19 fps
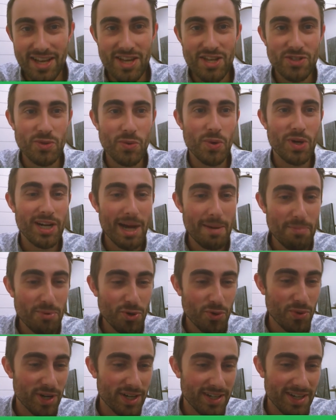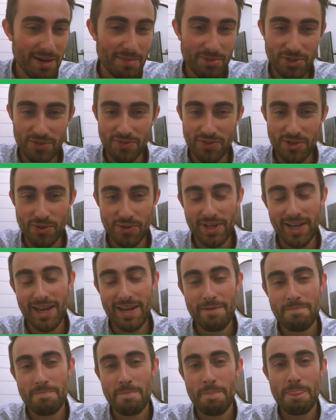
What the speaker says: So a couple quick numbers for you, okay?